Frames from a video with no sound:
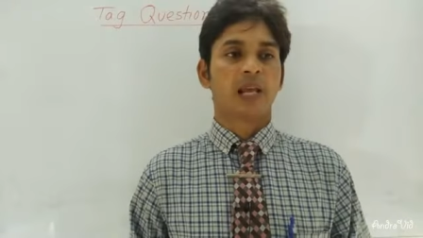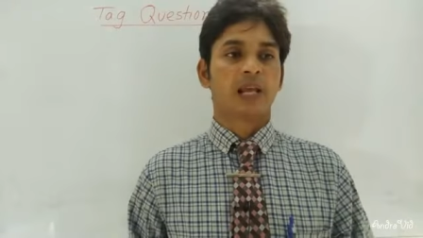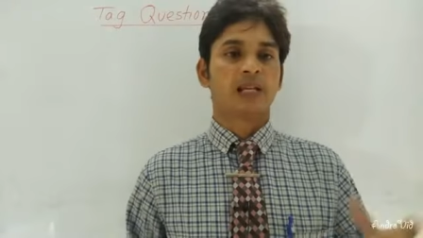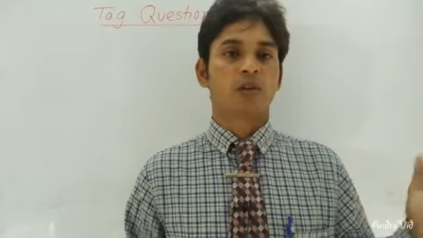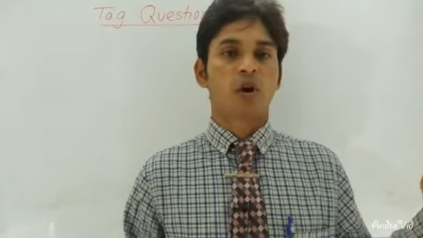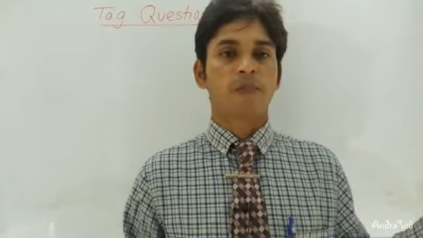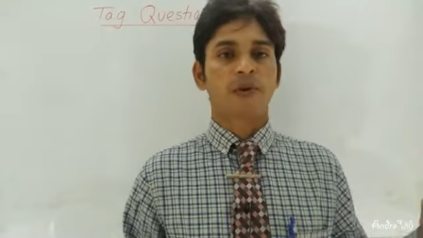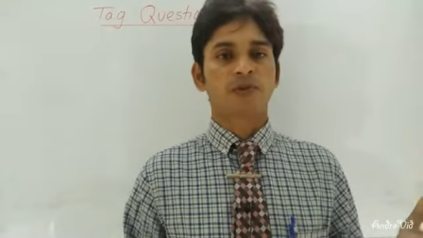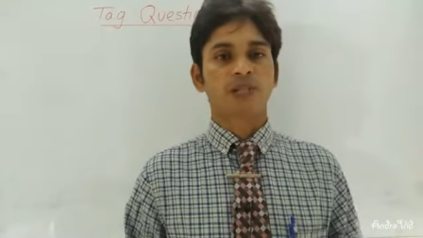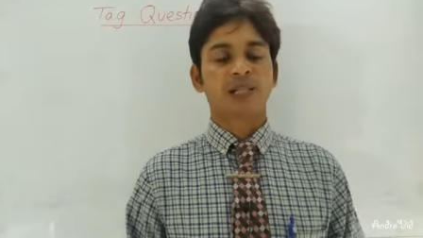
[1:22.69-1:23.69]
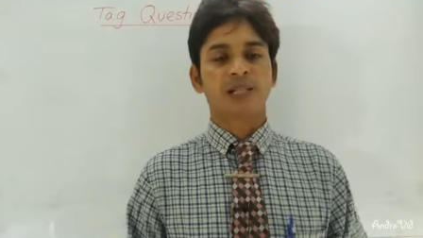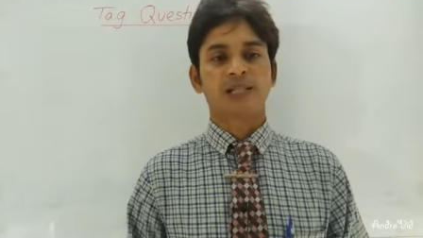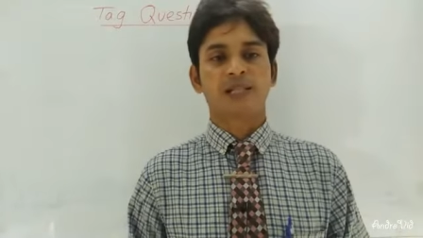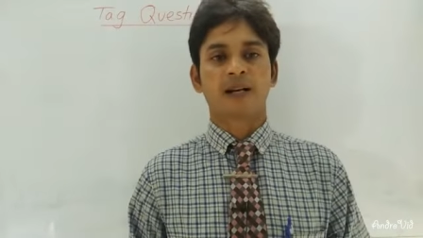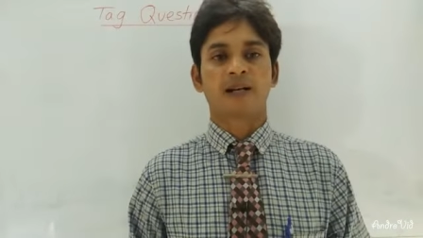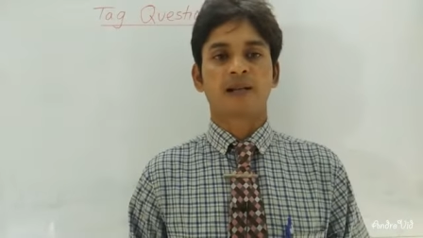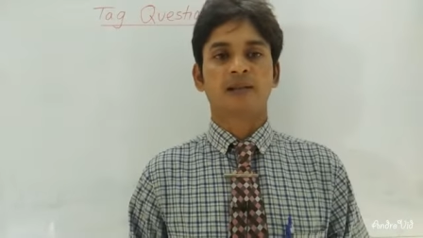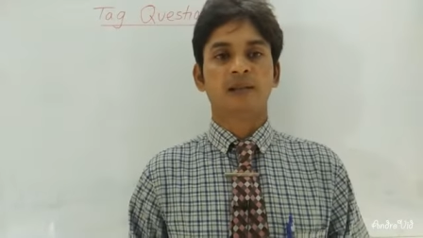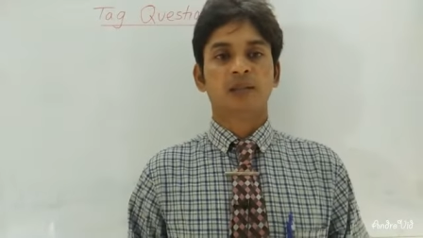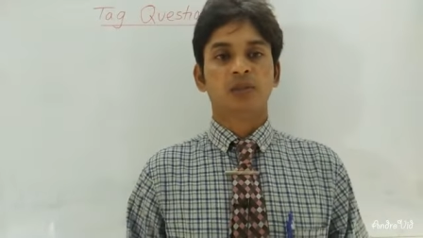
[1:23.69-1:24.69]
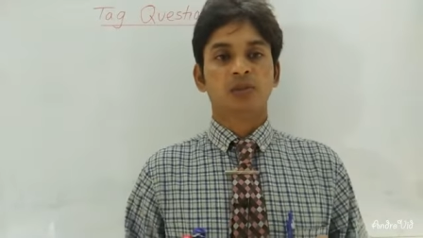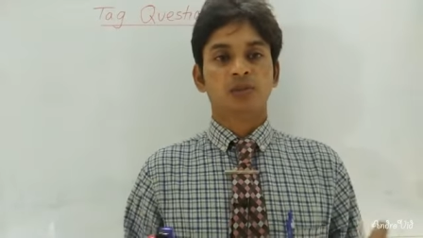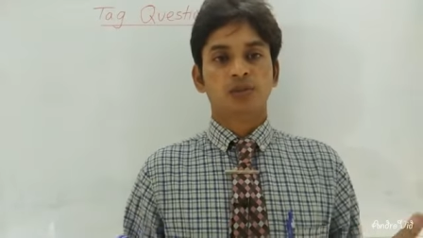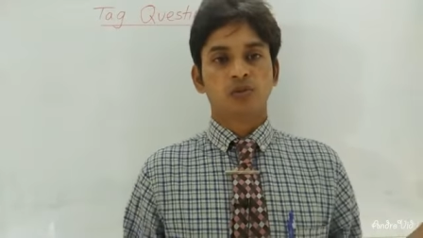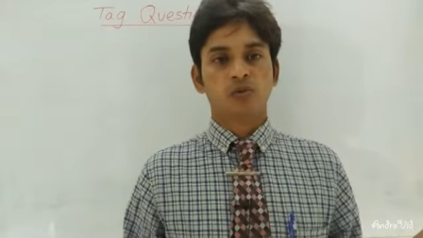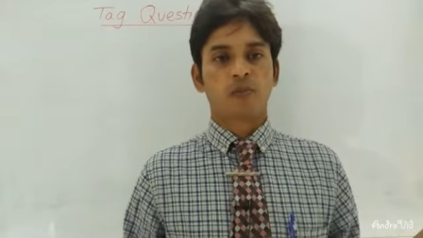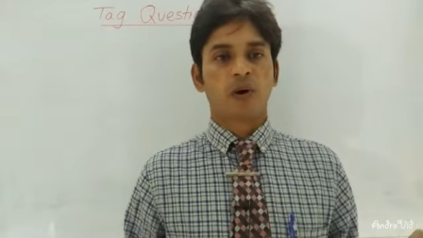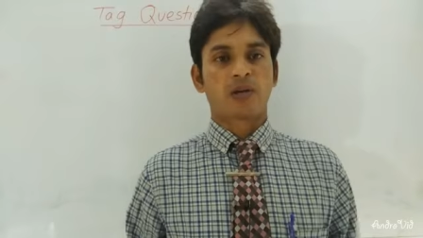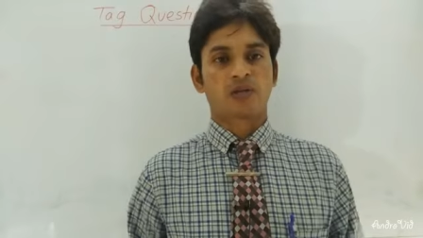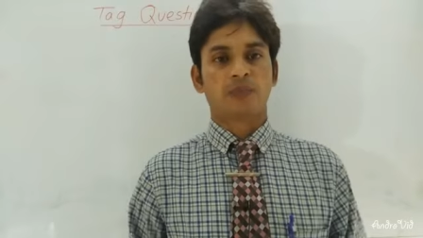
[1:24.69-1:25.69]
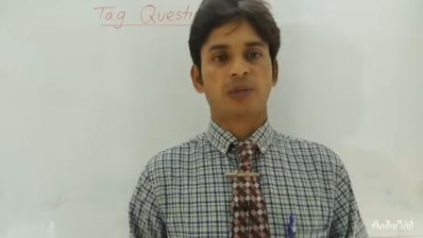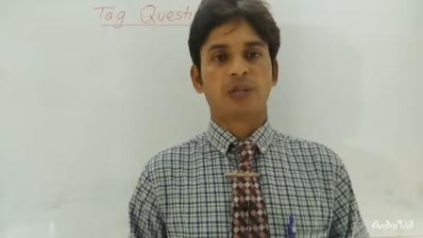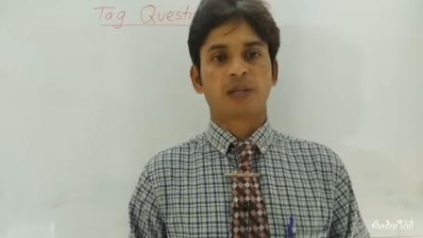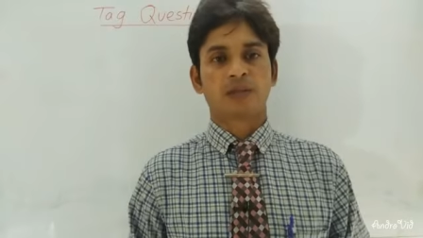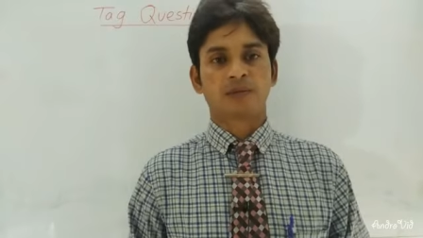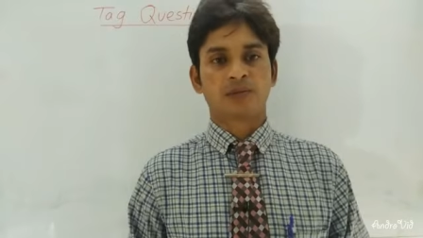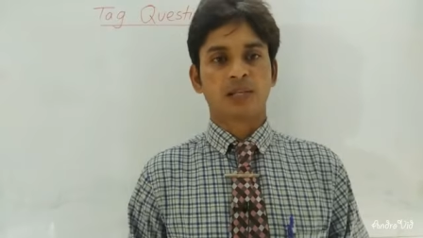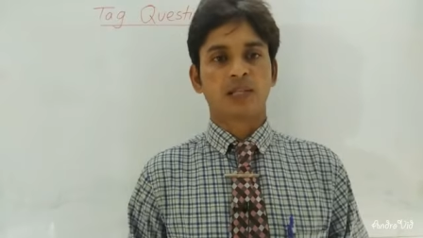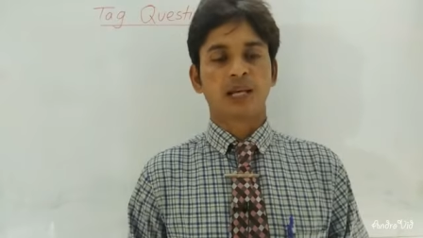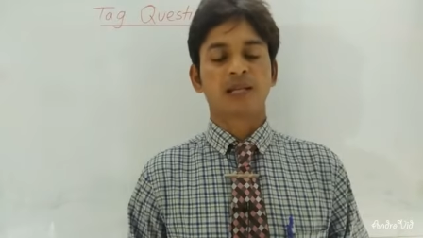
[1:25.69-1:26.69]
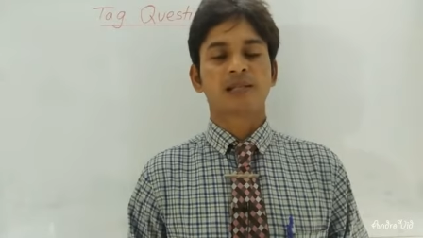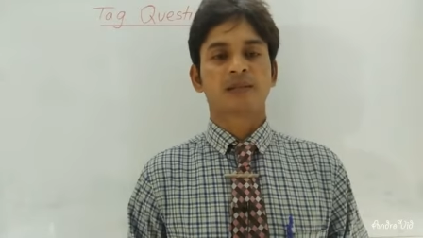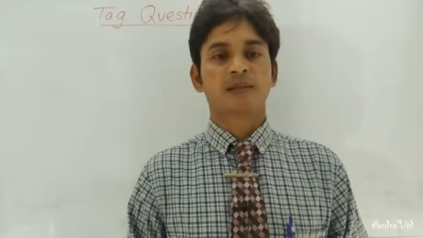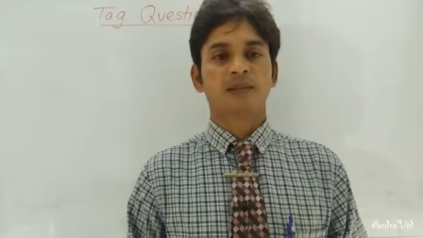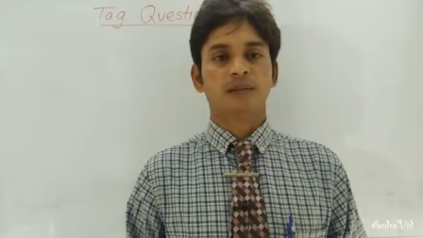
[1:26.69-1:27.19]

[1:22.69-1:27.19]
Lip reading: And in compound sentence, there are two parts of the sentence.